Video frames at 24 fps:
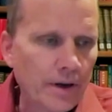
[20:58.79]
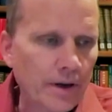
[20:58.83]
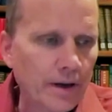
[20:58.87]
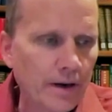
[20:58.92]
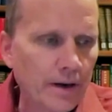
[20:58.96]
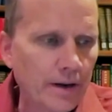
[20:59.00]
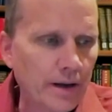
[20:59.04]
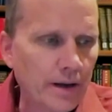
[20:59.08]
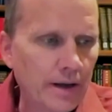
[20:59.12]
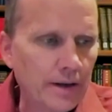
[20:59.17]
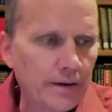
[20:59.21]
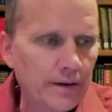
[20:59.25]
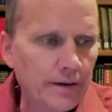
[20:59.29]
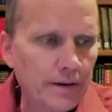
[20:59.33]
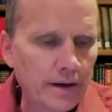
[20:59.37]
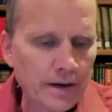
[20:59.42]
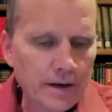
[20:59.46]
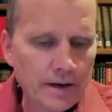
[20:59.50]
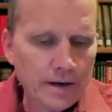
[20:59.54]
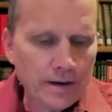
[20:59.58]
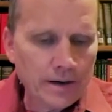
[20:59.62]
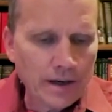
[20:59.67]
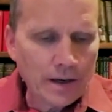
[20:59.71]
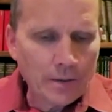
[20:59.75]
and and
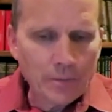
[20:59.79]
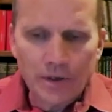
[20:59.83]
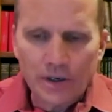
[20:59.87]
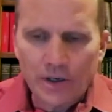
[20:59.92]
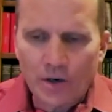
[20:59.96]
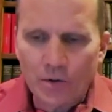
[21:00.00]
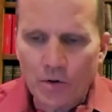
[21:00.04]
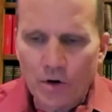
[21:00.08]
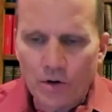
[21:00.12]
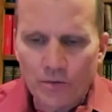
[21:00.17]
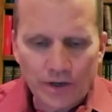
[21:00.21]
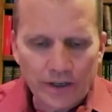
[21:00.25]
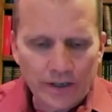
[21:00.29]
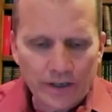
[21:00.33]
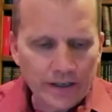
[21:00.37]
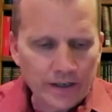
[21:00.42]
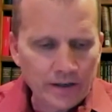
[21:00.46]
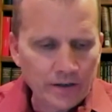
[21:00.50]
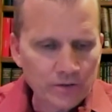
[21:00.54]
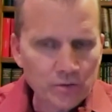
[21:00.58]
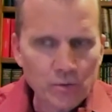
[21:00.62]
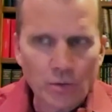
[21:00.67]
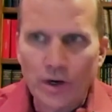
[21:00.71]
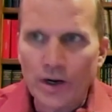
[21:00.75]
uh, I want to go over it
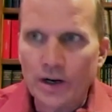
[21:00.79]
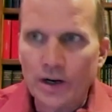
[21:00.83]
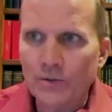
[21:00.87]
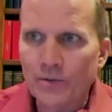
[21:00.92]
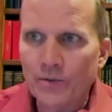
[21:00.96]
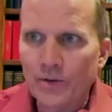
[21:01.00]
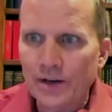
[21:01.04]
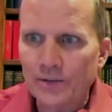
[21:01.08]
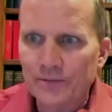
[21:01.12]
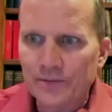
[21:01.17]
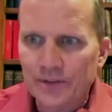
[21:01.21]
again as well if